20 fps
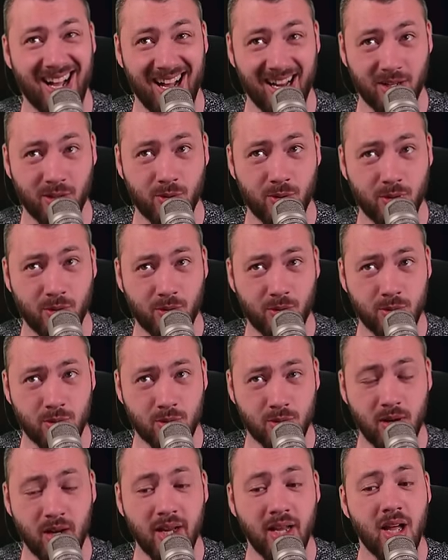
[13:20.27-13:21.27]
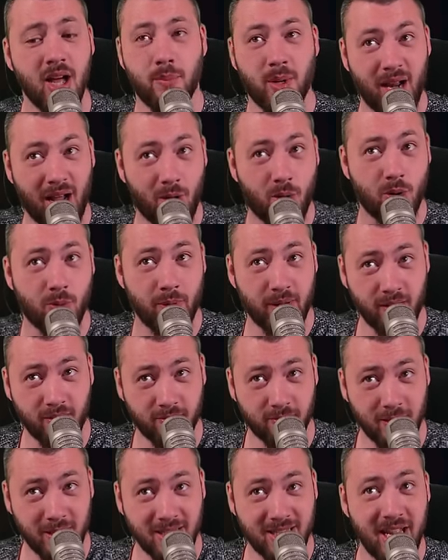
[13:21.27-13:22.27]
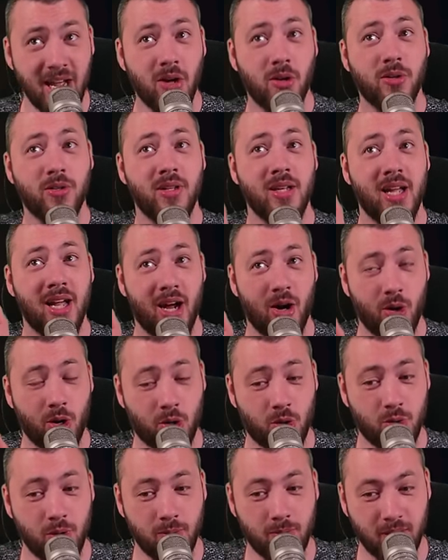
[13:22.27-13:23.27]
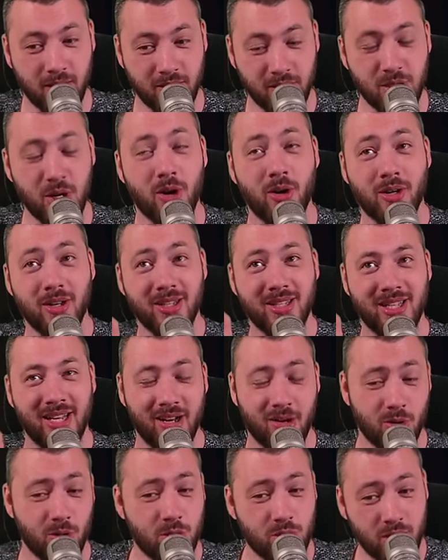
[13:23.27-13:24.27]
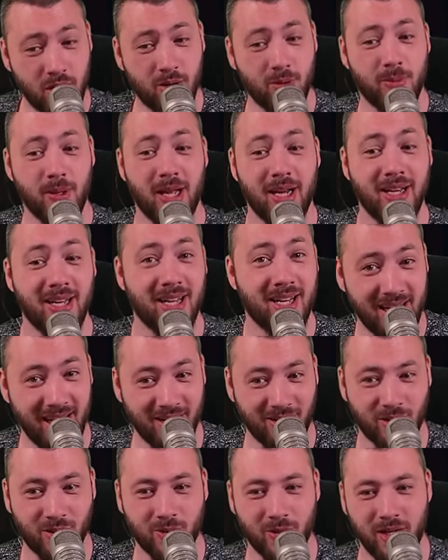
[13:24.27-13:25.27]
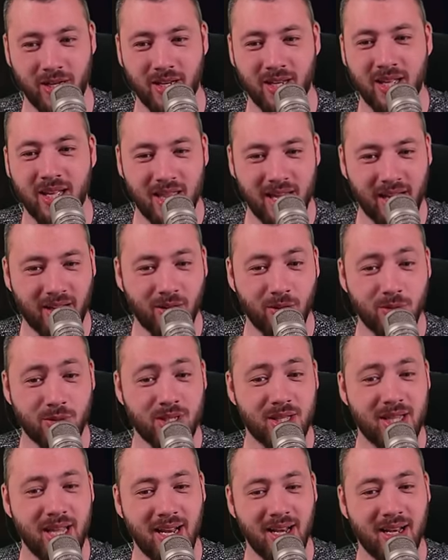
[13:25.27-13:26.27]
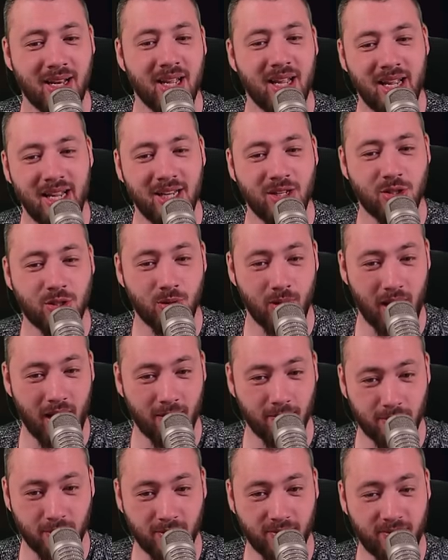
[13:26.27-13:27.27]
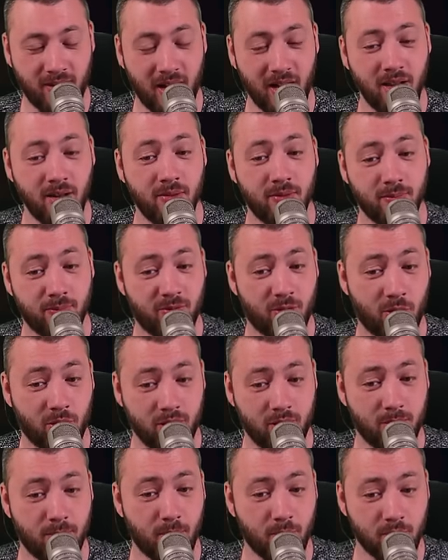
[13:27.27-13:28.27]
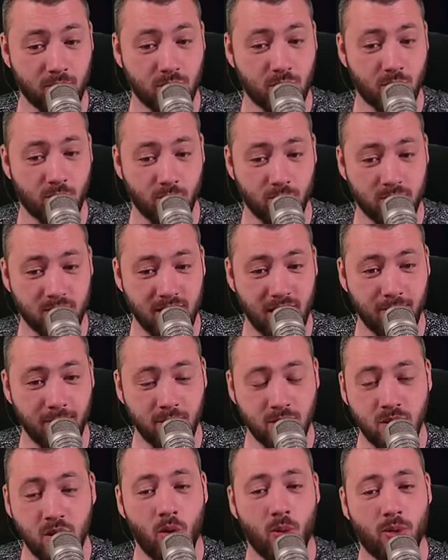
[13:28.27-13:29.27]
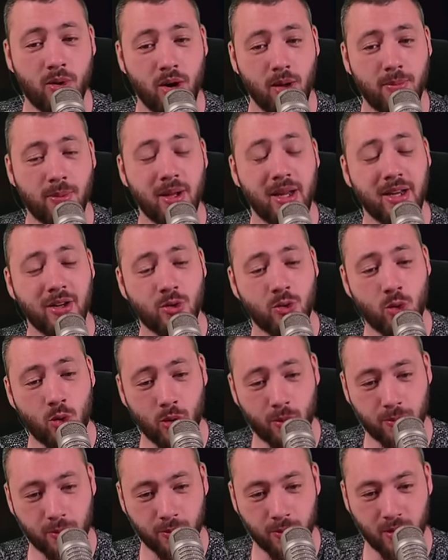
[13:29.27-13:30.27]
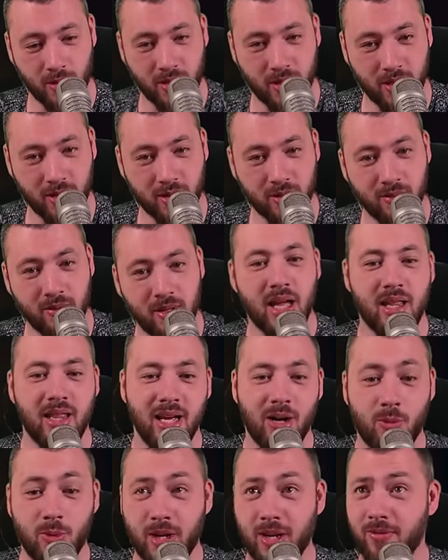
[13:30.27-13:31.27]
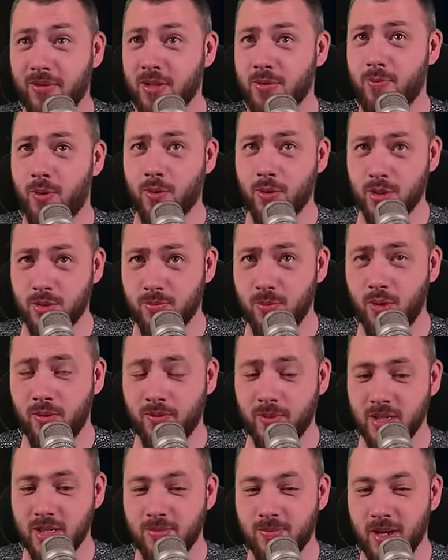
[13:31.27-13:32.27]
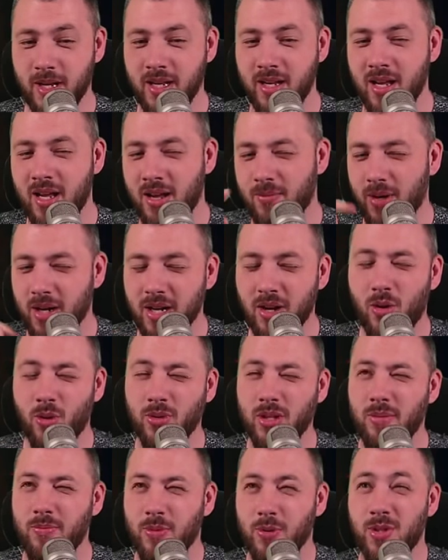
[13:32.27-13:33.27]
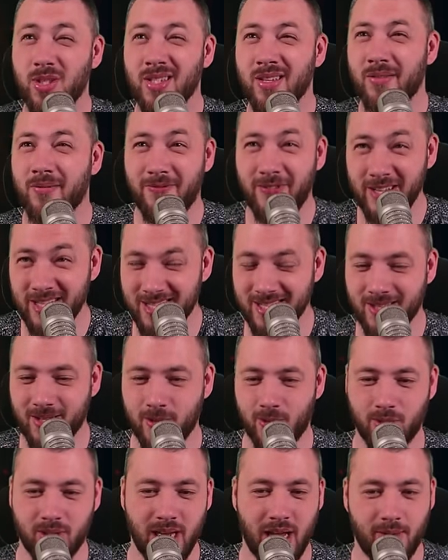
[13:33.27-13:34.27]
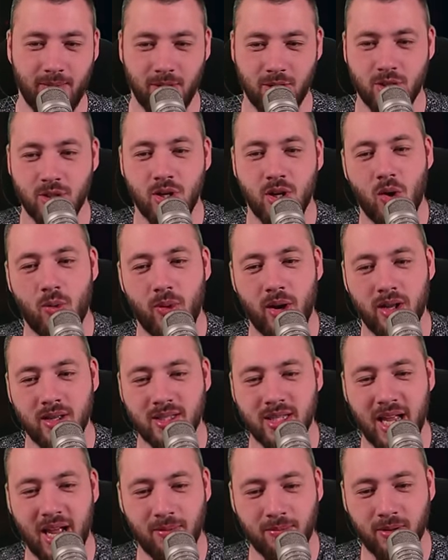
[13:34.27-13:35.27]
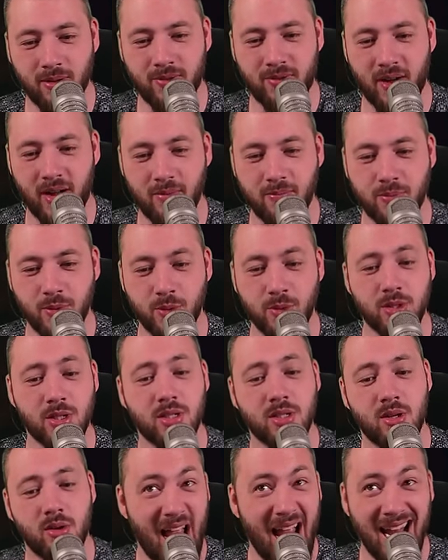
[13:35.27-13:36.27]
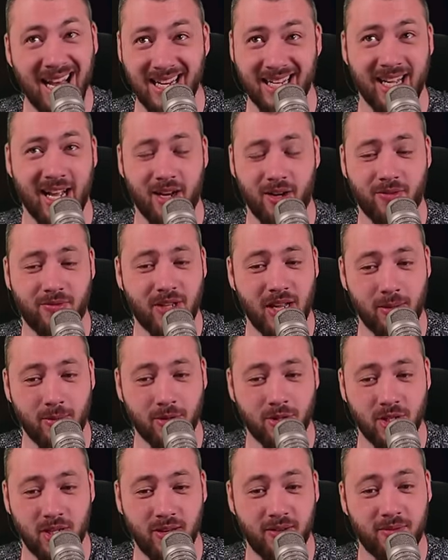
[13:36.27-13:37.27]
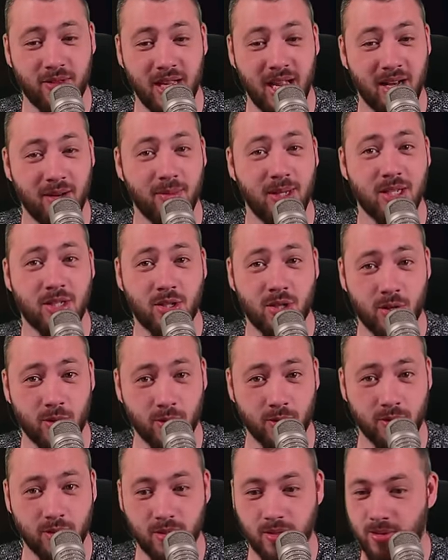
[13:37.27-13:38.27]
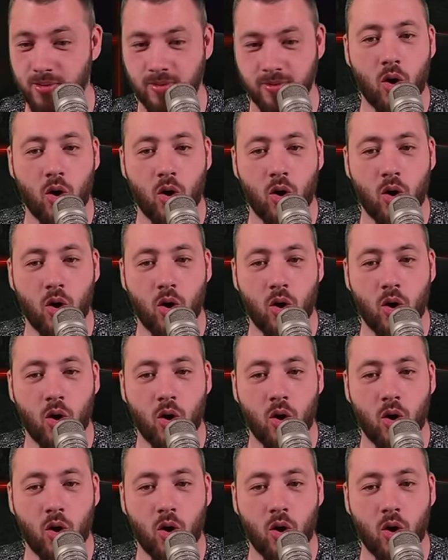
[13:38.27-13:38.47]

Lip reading: can critical strike, but our Ring of Mendeln, our Crippling Darkness, and our Shadow Blight can crit. That goes then into Amplify for the bonus curse damage. We're not playing Corporeal here. That would give us bonus movement speed, but it only boosts physical damage, whereas Amplify boosts any kind of damage if the enemy is cursed.